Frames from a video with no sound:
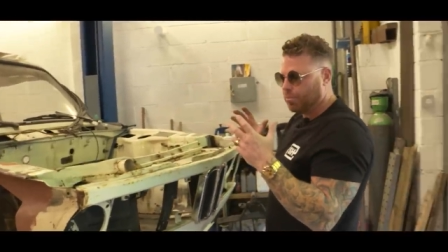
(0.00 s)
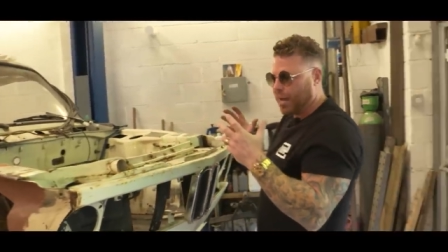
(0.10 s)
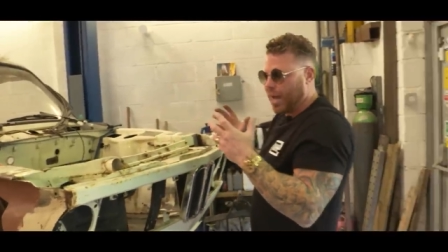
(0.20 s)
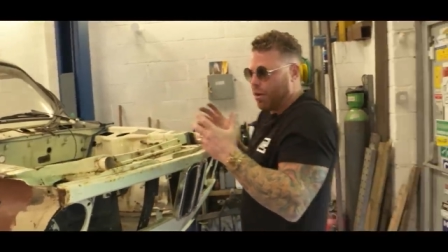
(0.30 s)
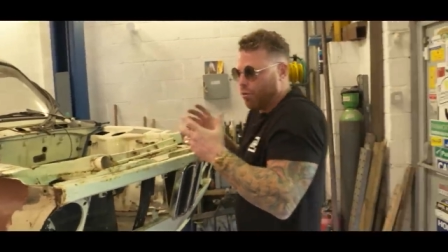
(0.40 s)

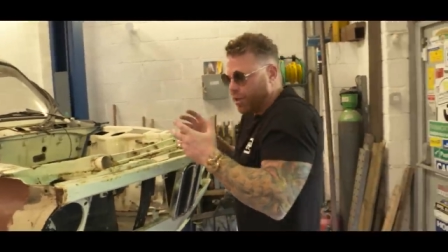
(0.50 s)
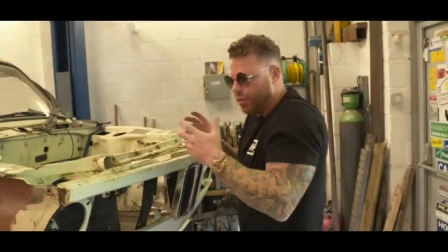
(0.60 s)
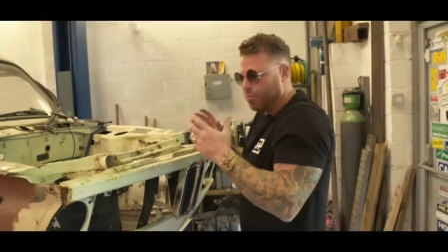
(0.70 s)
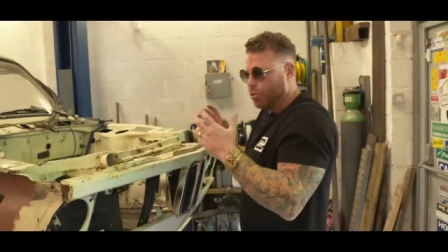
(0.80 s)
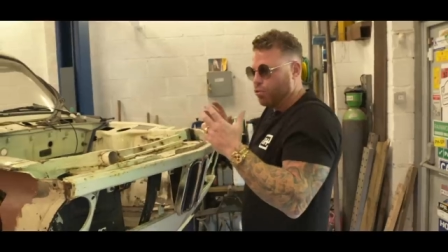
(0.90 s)
power
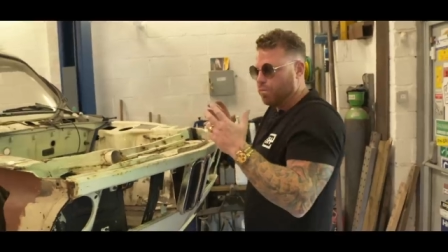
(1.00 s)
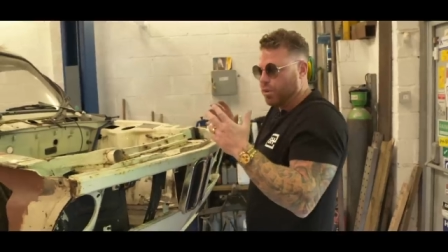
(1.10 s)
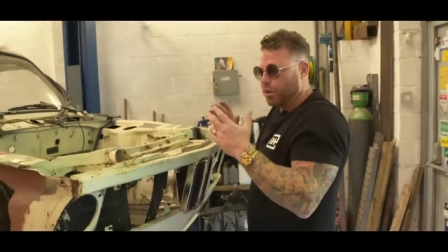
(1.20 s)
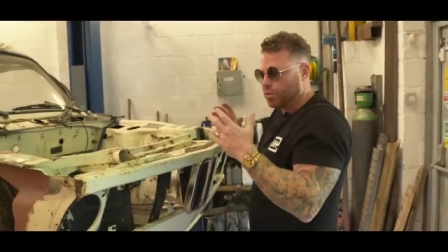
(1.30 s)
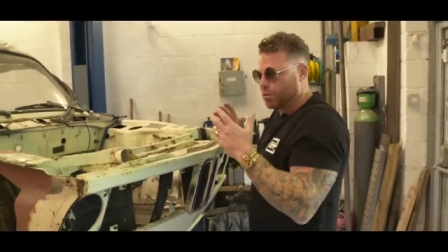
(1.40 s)
in the
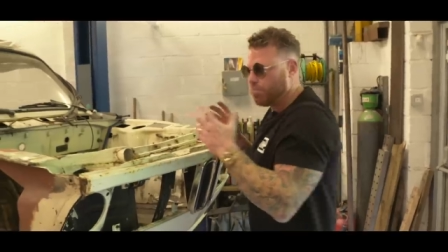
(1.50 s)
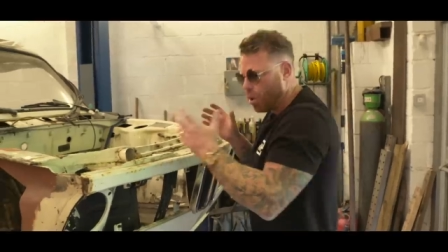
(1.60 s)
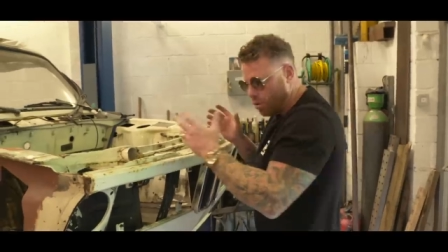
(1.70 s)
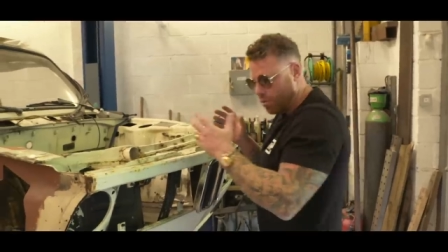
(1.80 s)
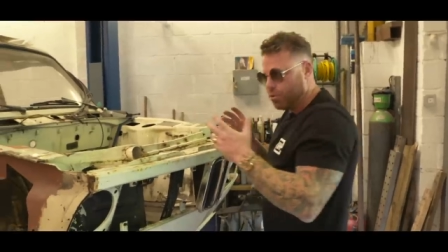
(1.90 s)
movement as the
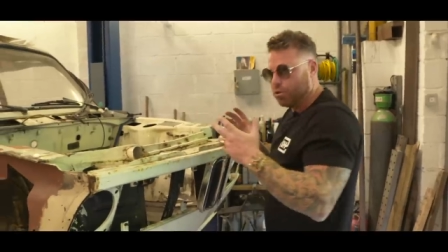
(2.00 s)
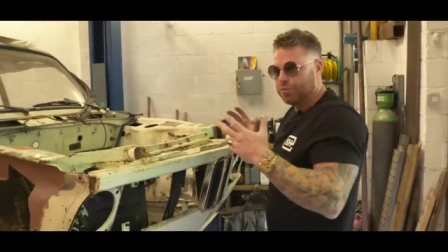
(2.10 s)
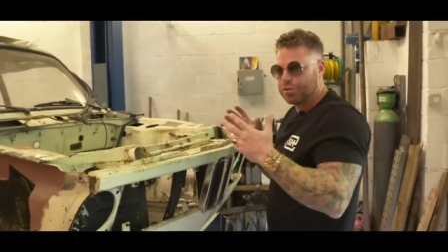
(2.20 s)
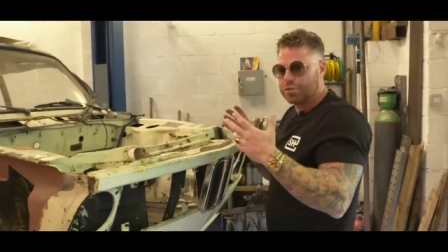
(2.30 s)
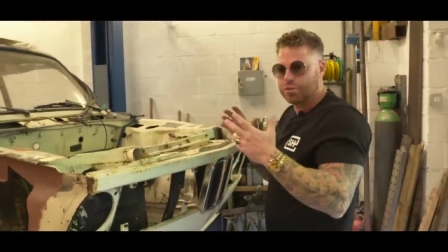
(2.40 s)
motor
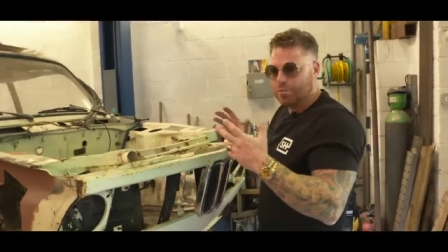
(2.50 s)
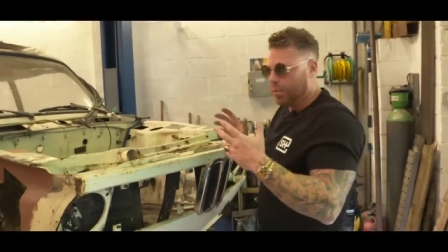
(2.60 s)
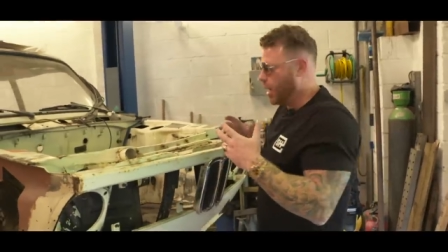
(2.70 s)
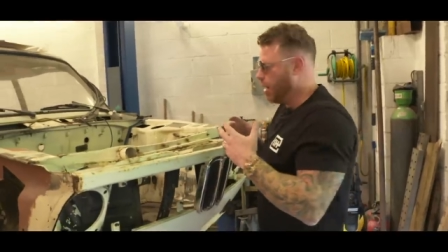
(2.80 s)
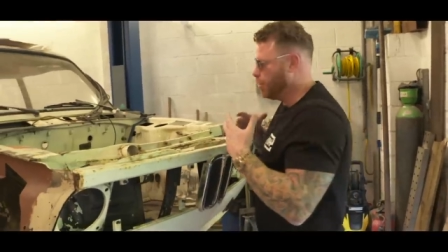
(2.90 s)
moves
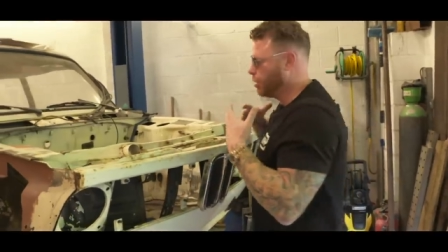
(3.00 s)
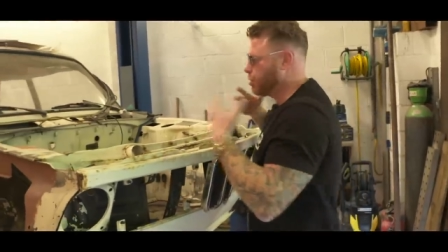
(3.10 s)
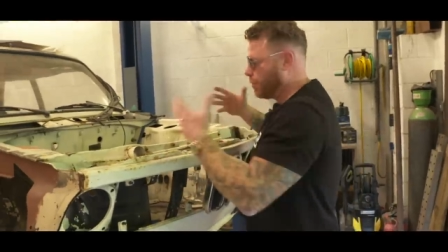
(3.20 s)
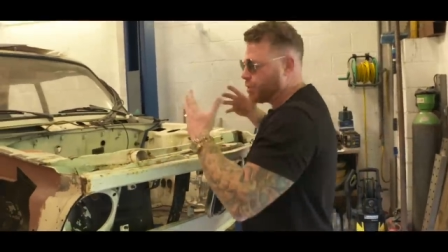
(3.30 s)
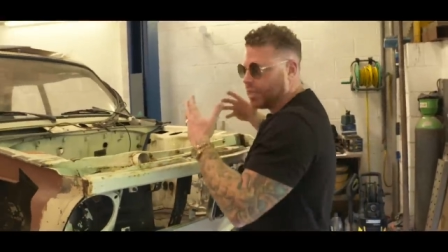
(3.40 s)
um,
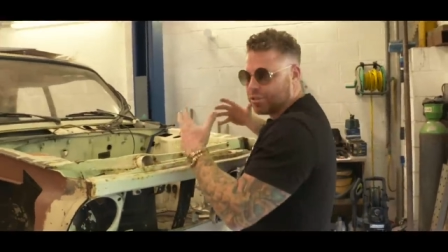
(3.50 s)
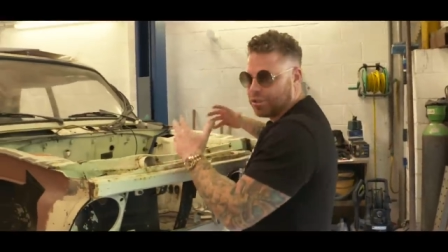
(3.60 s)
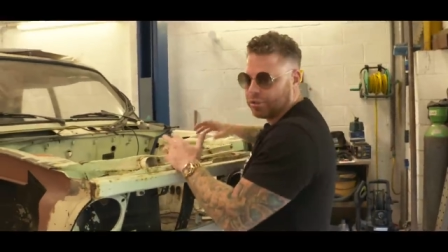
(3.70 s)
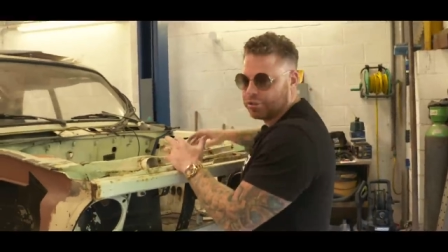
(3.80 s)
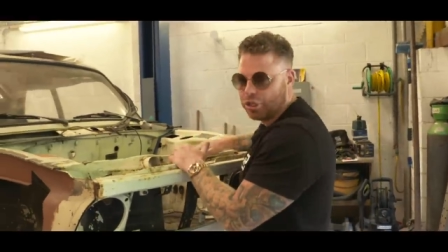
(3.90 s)
because obviously it's
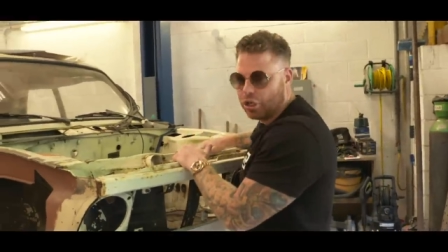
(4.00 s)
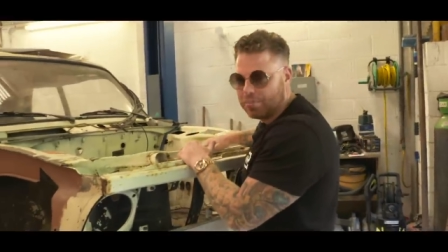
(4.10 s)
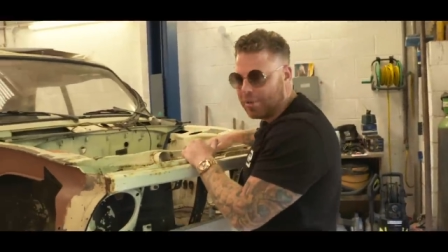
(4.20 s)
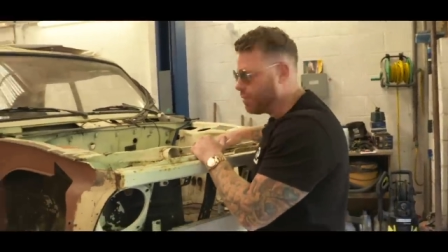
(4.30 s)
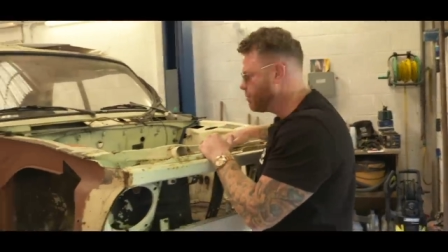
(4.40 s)
on
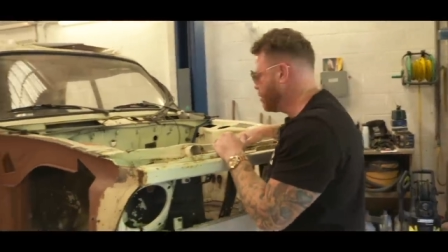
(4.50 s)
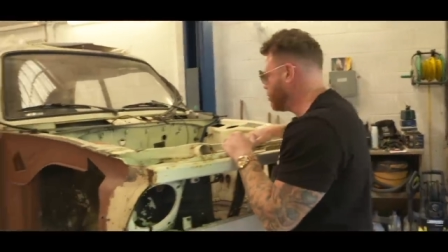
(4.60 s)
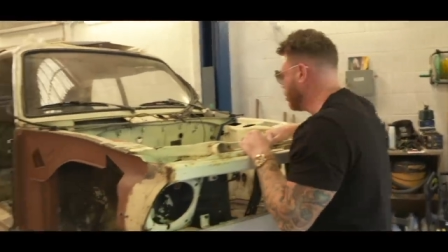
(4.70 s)
solid mountains